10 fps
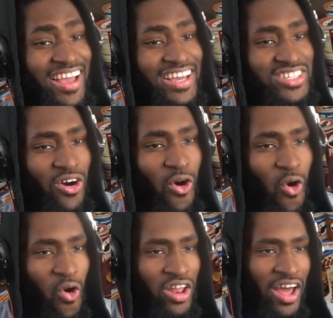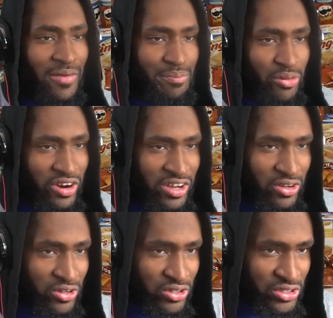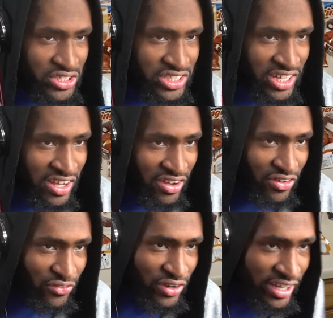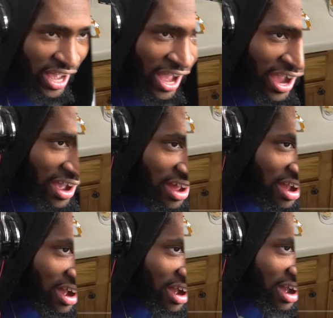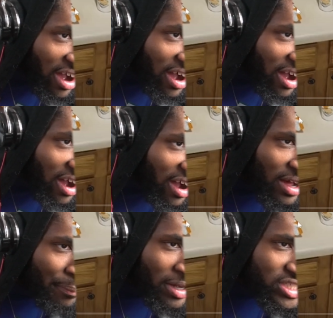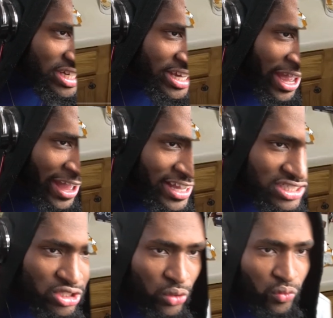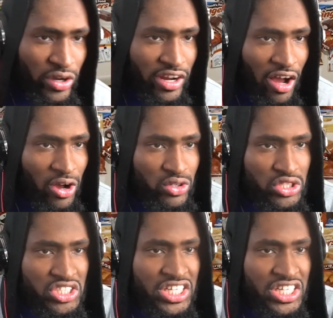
it's a whole lot of Pringles. We got uh, a bunch of cakes, Doritos,